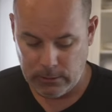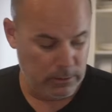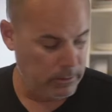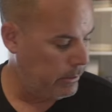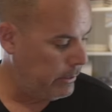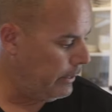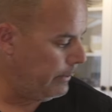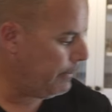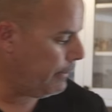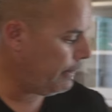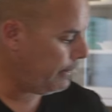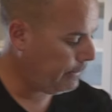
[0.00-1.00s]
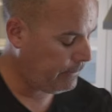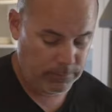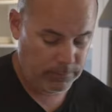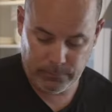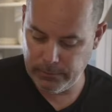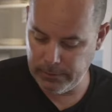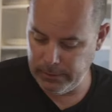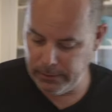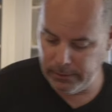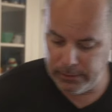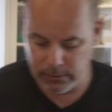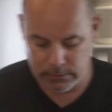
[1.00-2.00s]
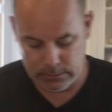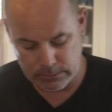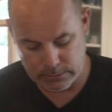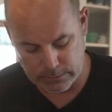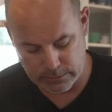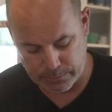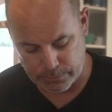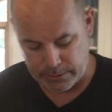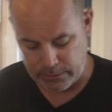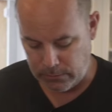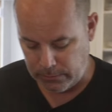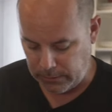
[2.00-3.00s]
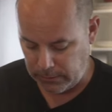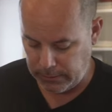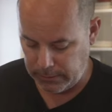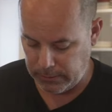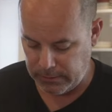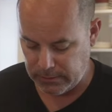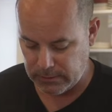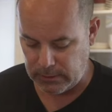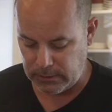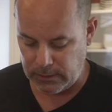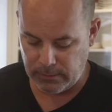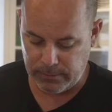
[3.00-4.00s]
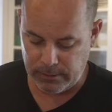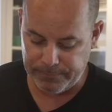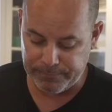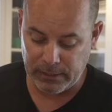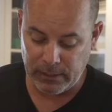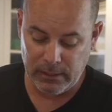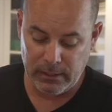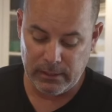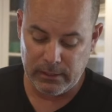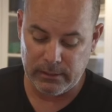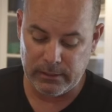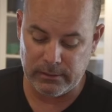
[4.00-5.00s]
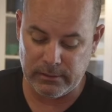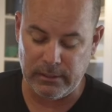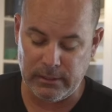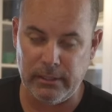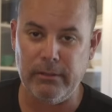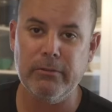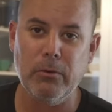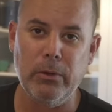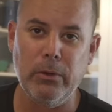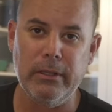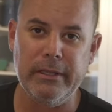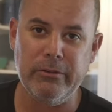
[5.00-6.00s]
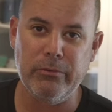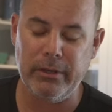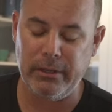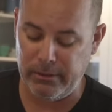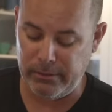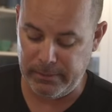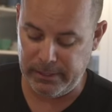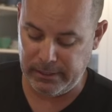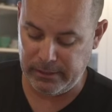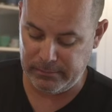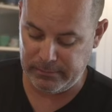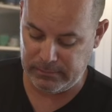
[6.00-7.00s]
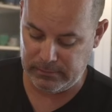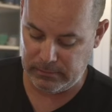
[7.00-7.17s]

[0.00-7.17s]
Alright, so there. It is pretty oily, I must say, but I guess not as oily as regular bacon.